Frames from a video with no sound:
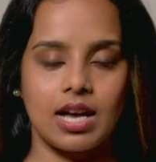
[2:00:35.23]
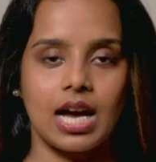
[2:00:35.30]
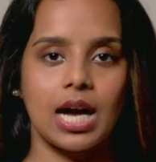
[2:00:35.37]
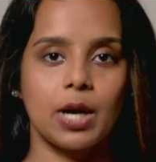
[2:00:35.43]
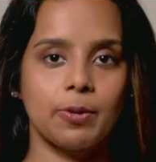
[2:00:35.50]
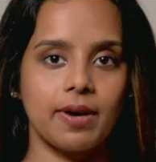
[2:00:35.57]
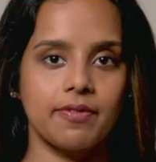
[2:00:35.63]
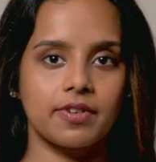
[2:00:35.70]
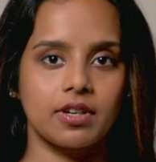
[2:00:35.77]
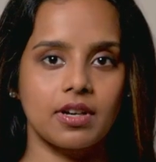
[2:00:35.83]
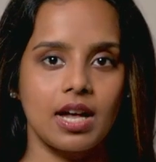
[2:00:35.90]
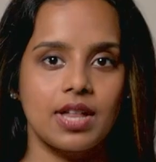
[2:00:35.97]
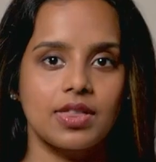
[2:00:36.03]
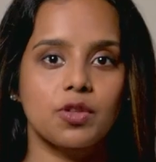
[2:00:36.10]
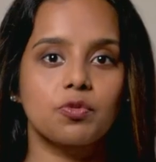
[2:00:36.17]
However,
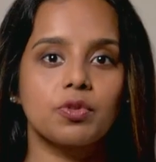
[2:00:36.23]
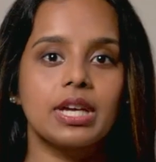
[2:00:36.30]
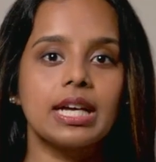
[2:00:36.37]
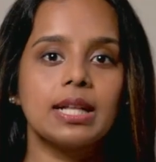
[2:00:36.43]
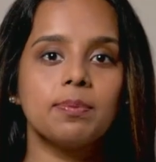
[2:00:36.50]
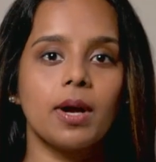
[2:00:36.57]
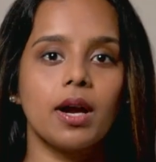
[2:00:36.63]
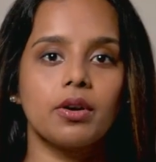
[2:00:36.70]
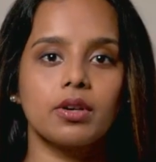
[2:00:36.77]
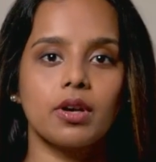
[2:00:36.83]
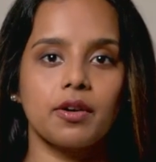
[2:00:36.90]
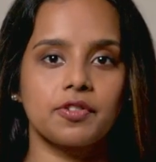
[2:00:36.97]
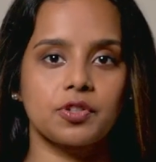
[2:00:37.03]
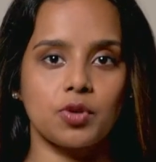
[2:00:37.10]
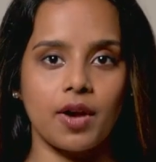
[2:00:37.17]
the real power
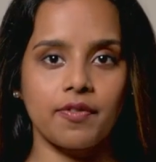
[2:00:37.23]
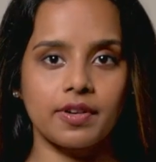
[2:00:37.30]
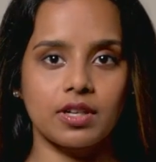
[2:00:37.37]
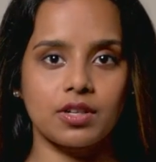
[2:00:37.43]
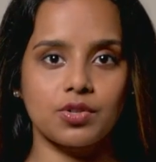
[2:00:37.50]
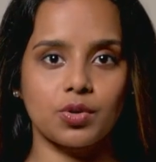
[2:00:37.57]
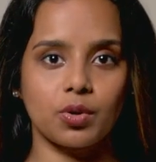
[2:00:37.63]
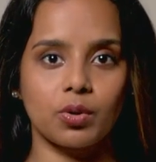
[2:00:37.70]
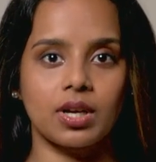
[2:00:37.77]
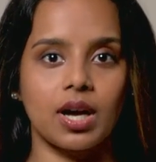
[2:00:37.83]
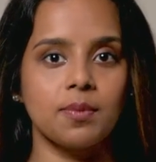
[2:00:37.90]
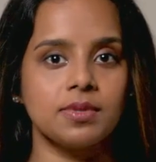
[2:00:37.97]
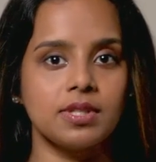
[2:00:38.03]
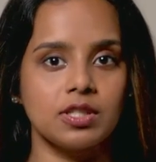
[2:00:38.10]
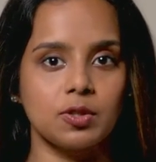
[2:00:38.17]
of traffic control
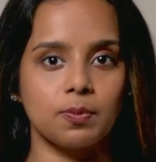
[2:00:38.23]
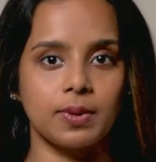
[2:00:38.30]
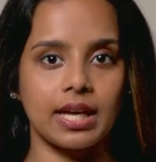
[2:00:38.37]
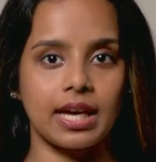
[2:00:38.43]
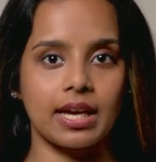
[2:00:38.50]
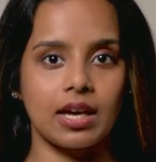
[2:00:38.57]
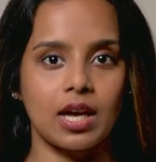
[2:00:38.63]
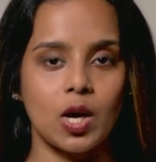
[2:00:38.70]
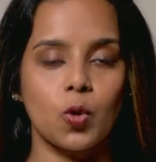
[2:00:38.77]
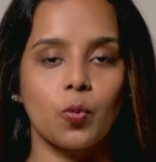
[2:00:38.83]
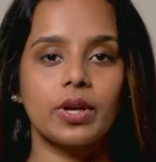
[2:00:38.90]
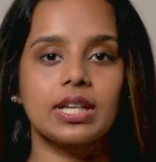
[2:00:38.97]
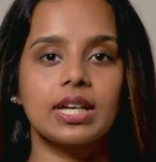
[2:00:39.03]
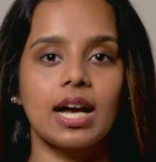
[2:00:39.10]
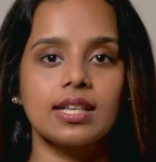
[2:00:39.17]
comes into play
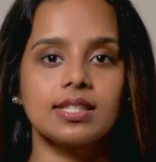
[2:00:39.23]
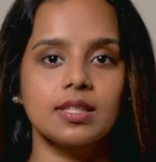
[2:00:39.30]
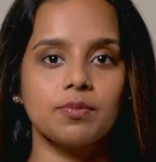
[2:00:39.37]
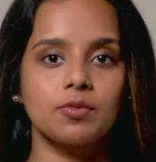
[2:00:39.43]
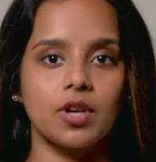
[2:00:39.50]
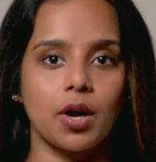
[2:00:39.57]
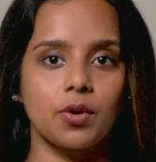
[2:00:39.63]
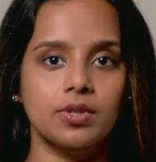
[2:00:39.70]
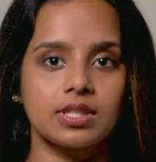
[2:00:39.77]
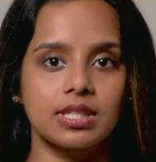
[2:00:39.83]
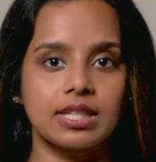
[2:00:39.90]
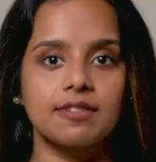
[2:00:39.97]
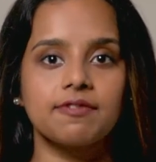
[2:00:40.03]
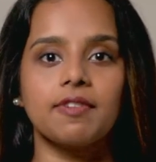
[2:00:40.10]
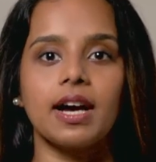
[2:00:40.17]
when custom routes
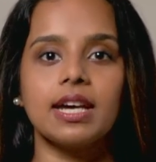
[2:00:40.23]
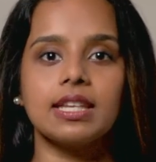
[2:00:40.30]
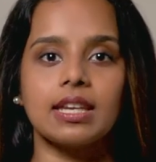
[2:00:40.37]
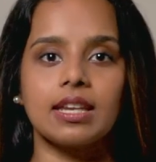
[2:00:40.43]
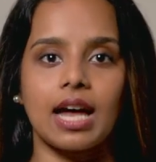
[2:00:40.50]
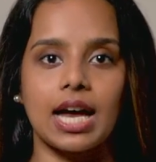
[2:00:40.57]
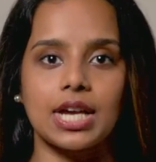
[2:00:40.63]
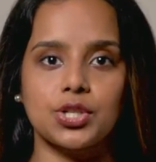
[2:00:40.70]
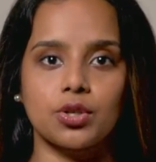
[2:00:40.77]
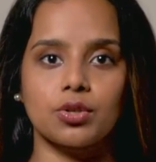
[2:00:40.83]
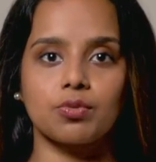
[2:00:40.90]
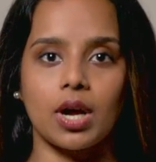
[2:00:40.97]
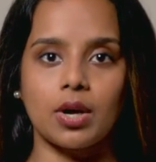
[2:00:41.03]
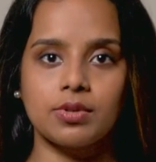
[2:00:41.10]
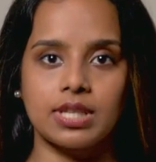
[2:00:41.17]
defined in Azure
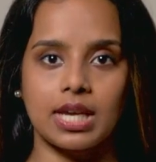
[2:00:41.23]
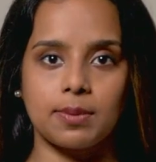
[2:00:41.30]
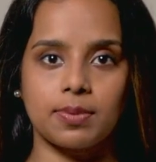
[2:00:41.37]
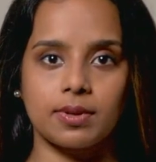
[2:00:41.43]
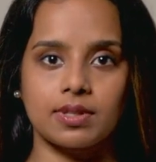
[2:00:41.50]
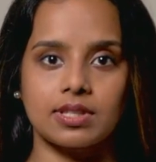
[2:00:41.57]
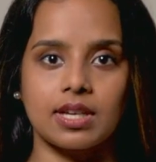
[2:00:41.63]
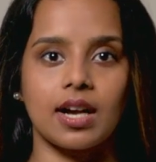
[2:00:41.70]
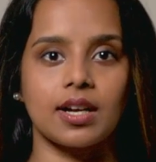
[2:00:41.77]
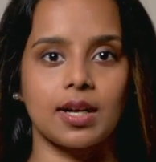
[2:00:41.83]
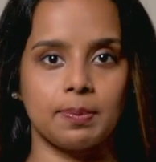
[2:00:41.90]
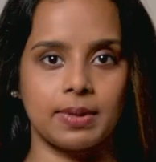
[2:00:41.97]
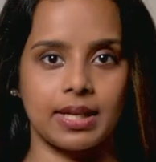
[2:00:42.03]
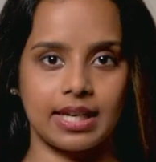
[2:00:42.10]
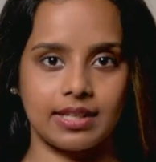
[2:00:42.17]
Route Tables are
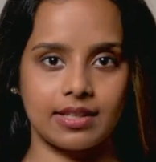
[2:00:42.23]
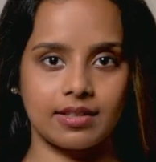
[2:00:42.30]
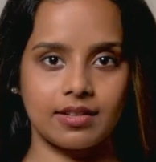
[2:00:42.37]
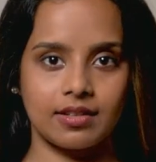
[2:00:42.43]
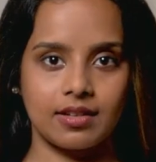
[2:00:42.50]
applied.